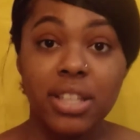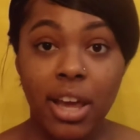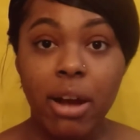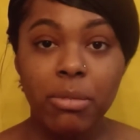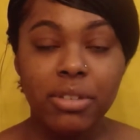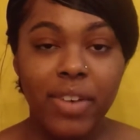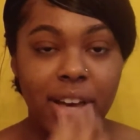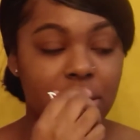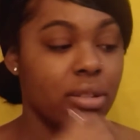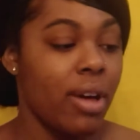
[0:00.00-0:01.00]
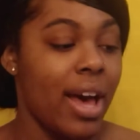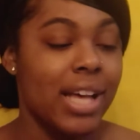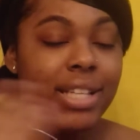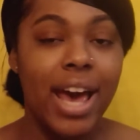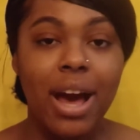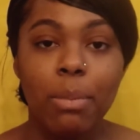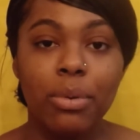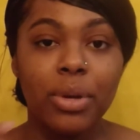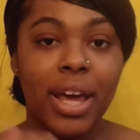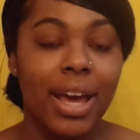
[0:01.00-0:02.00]
camera device. So it has
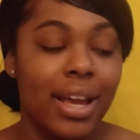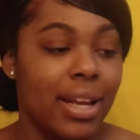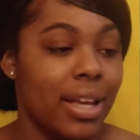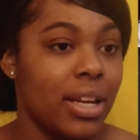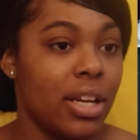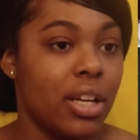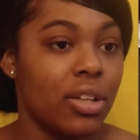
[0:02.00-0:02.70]
Apple, Canon,